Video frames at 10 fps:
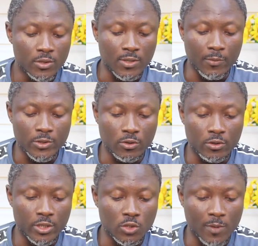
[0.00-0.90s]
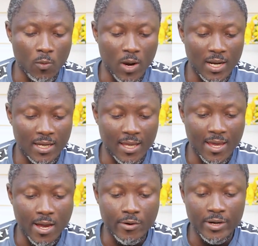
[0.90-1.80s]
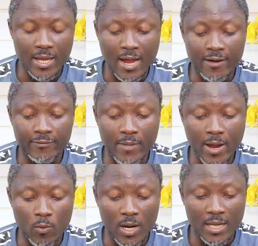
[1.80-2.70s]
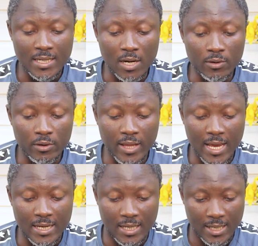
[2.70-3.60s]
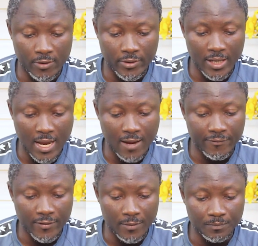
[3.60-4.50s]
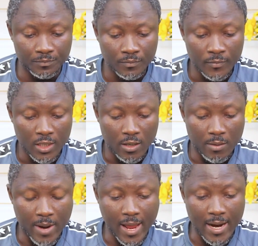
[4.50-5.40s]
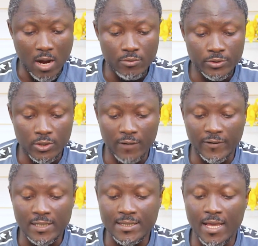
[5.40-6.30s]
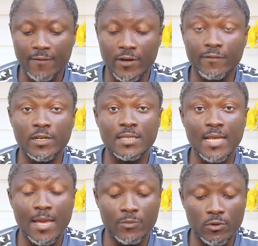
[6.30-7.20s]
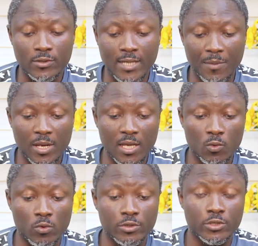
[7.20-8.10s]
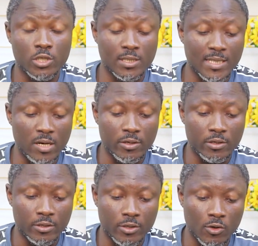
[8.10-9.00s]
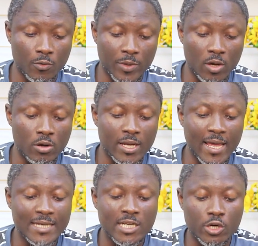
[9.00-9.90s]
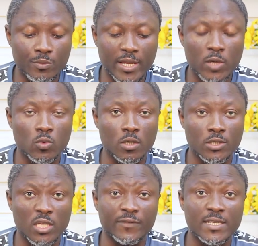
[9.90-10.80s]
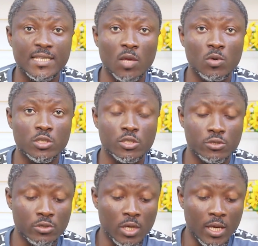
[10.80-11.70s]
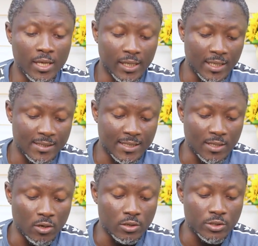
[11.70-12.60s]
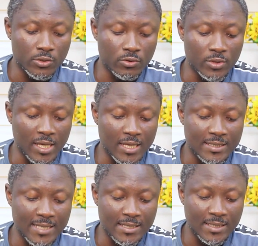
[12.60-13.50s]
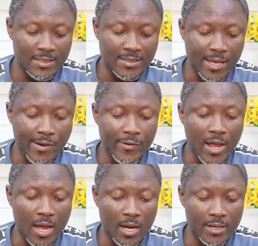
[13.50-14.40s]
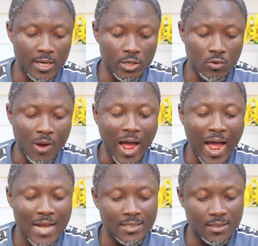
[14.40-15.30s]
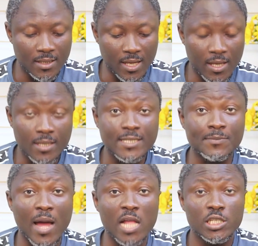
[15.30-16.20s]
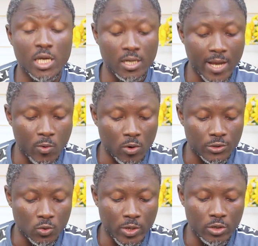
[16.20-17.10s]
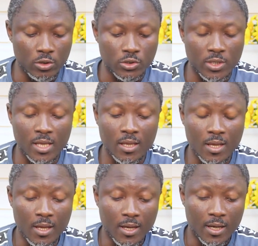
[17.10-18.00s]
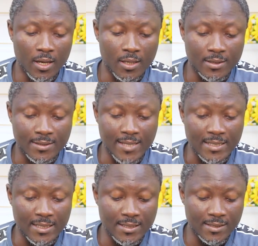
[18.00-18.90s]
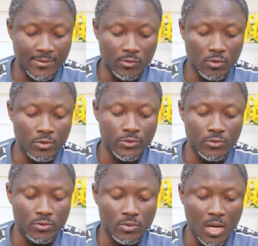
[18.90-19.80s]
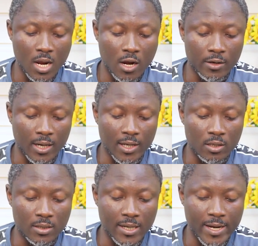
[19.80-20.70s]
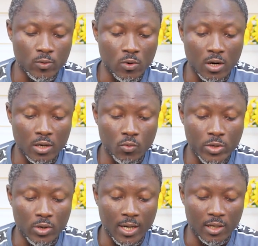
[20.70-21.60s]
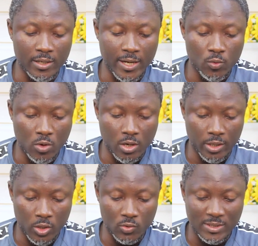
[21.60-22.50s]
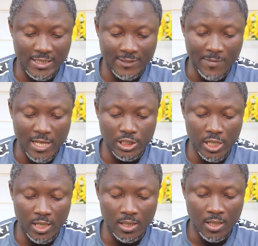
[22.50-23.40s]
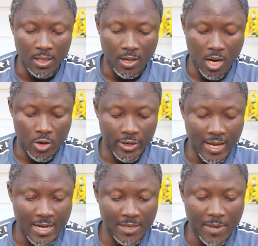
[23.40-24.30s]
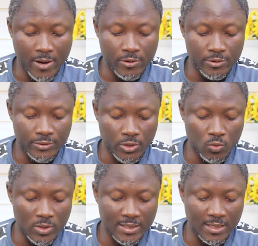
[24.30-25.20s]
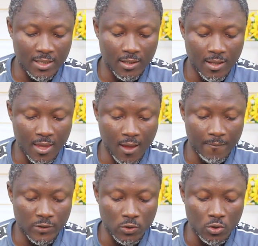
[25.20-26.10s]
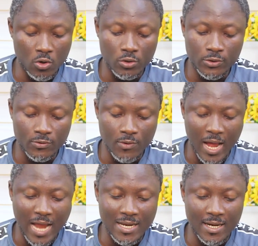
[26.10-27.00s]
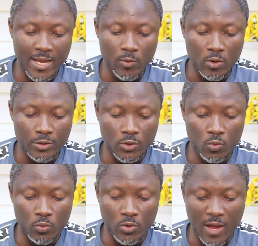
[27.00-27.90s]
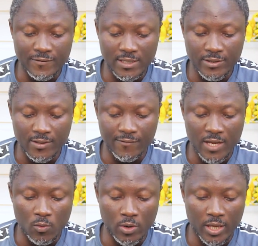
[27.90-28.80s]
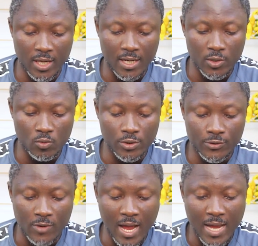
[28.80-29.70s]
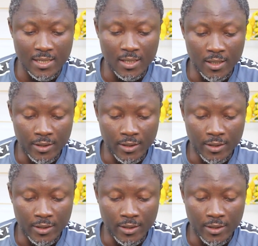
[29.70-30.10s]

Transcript: So I'm going to go into my wallet here. I already have my wallet downloaded and I already have my account. So the first thing, for the first time, those coming in, once you just download, you'll be on the Ethereum network. So the first thing you want to do is go to the settings area, and then you add the smart chain network. So when you go to the settings, you go to click on network. When you click on network, you see smart chain. I already added my own, so you won't see here. So you go to add a network. So you have series of network here that you want to add.